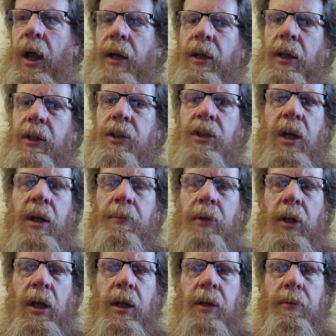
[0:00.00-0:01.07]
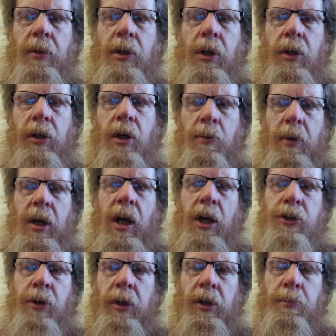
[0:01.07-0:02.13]
and at the same time you're
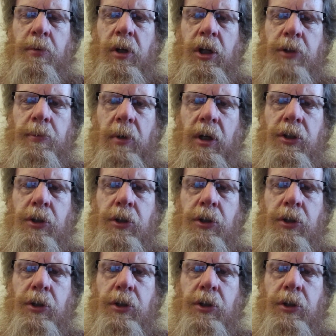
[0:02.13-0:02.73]
rehydrating your pre-spray,